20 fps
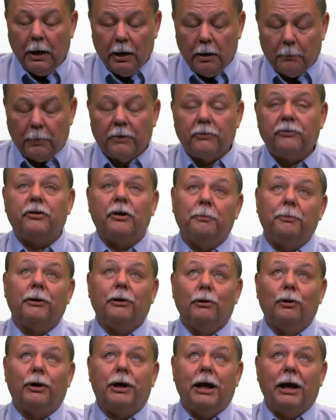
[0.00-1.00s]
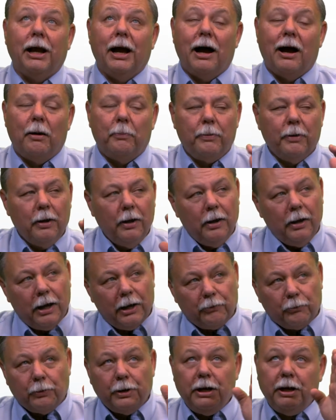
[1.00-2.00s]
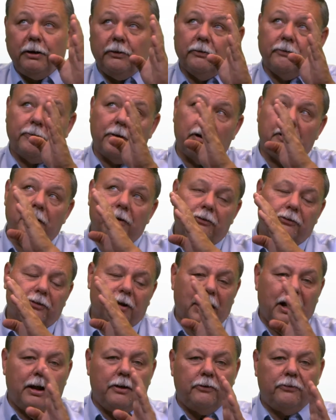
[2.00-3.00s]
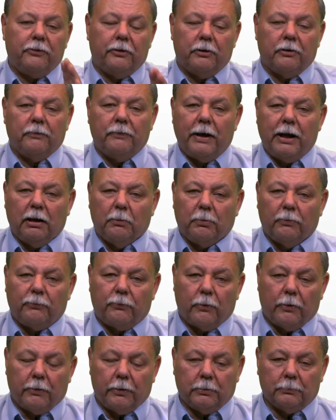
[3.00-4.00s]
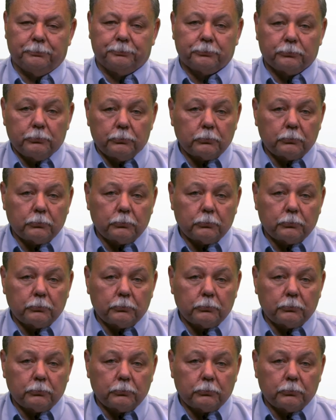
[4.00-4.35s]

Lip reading: and by simply looking up and reading the various signs that are available for them,